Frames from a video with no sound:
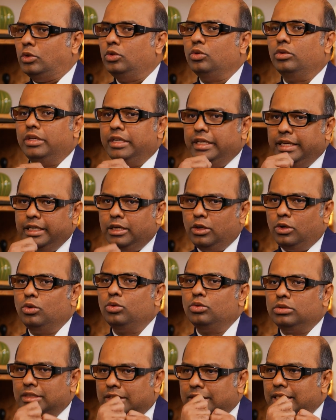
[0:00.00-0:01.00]
You need
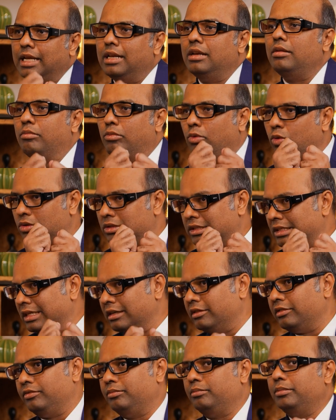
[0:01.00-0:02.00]
to sell more
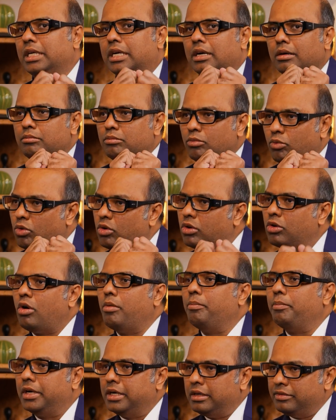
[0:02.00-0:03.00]
stuff, become more
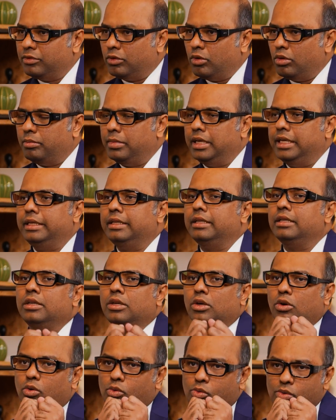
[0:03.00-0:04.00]
competitive globally.
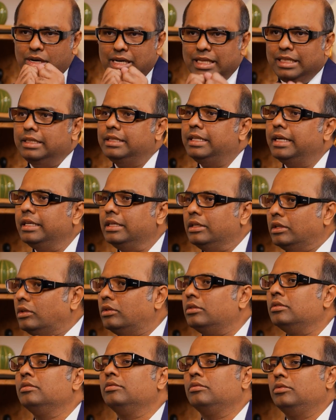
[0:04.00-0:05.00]
Only then,
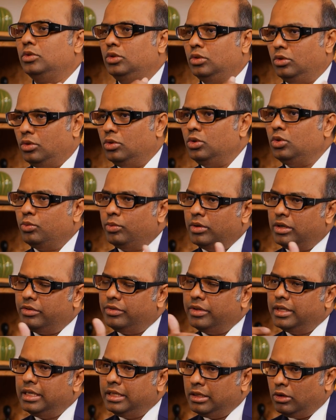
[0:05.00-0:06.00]
you will
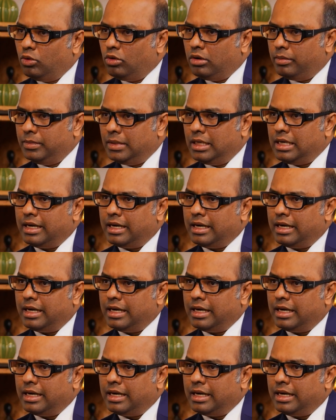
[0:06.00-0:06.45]
really go up the